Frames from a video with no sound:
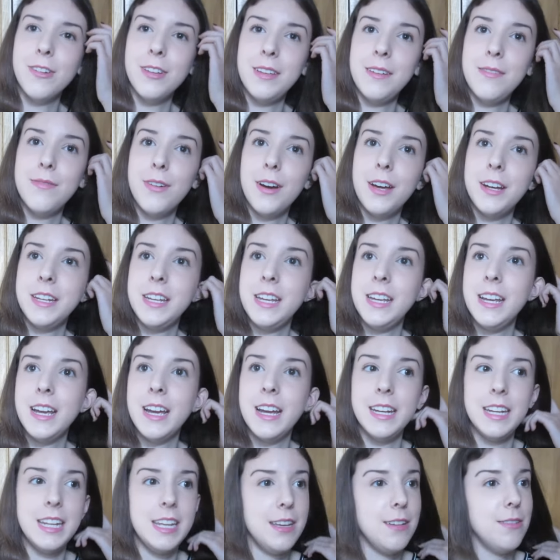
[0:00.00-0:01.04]
really funny,
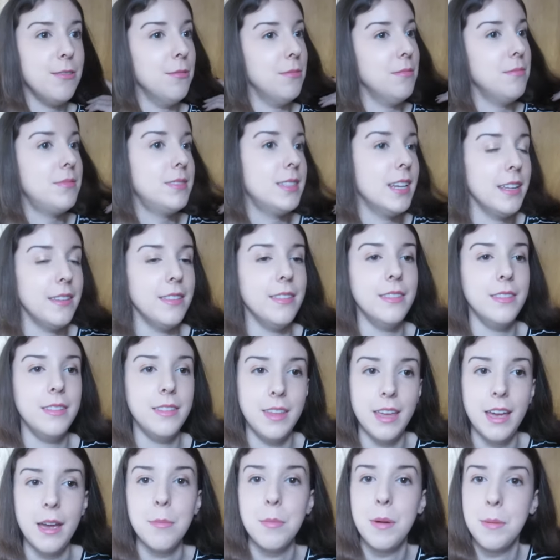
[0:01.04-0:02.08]
and he said
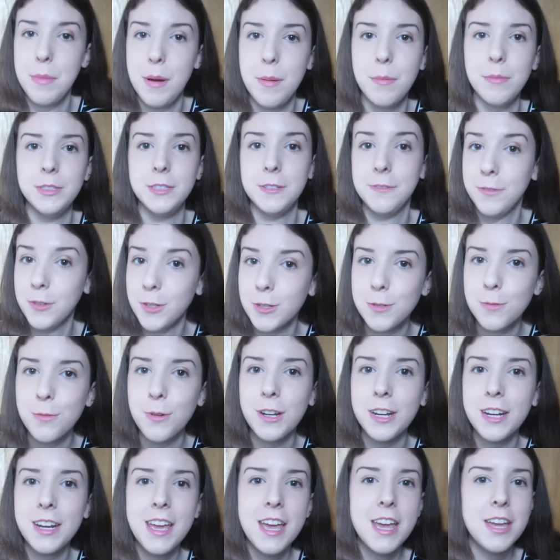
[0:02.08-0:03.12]
that my mom was the first
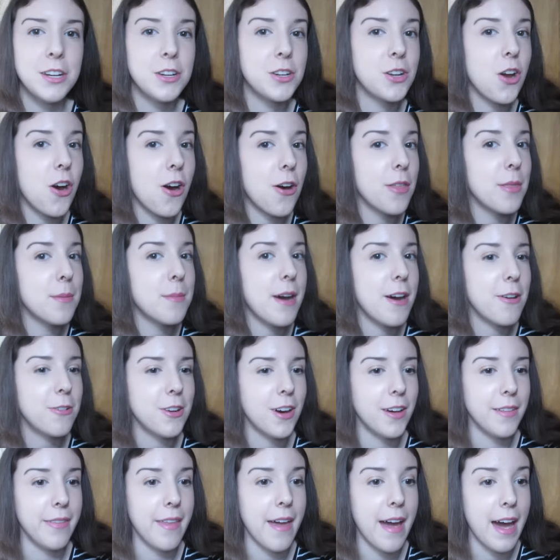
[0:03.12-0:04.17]
one to call them out
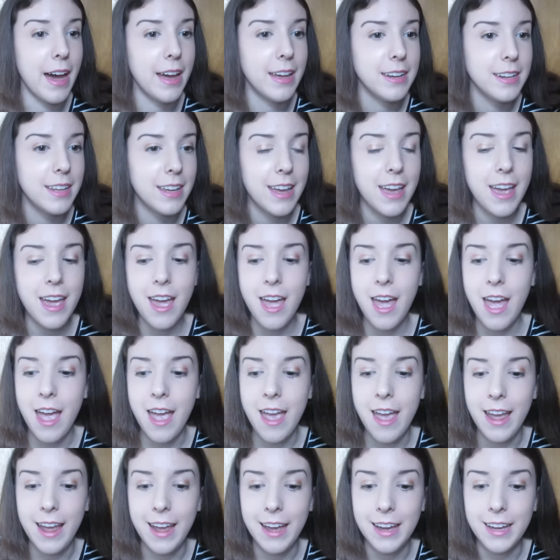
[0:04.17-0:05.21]
on that,
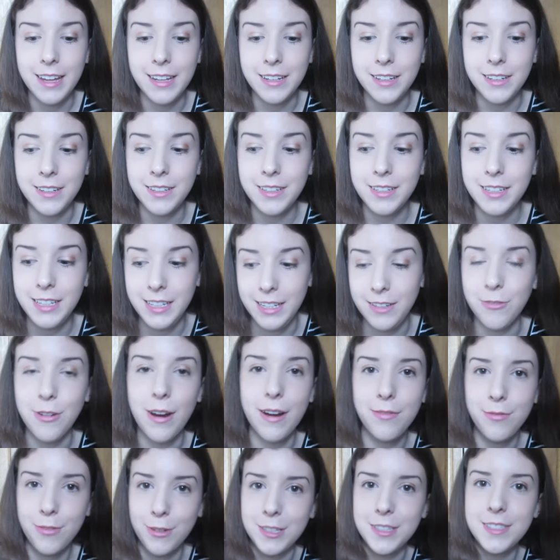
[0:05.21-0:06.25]
and he
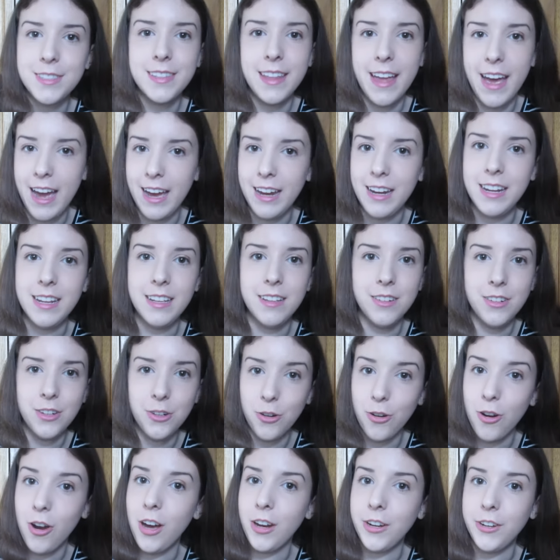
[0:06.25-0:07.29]
referenced that in
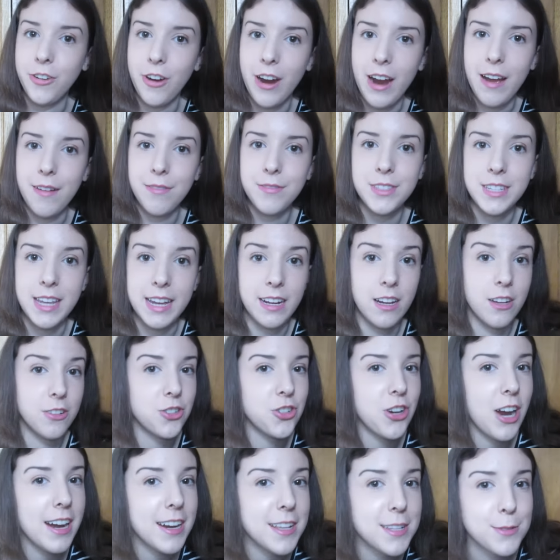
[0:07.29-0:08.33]
her autograph, saying, "I'll
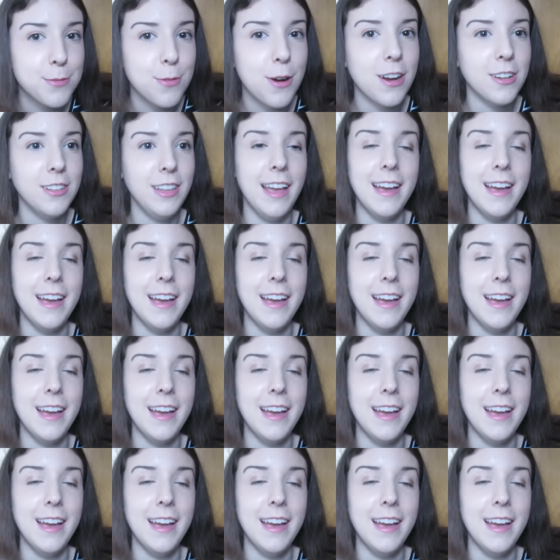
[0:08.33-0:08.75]
try to swear